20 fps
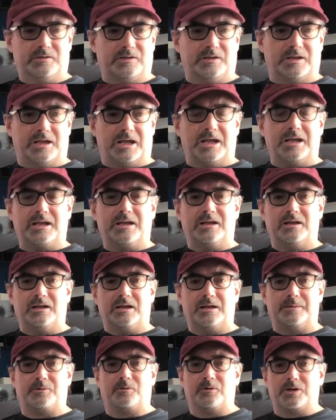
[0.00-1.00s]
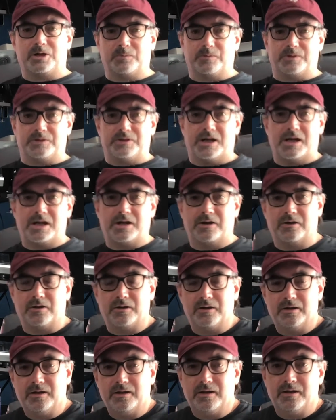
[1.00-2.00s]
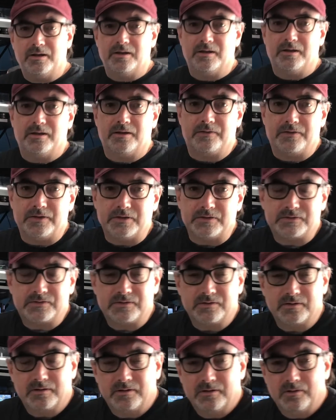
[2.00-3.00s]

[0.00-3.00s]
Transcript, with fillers: Today, I'm going to retire this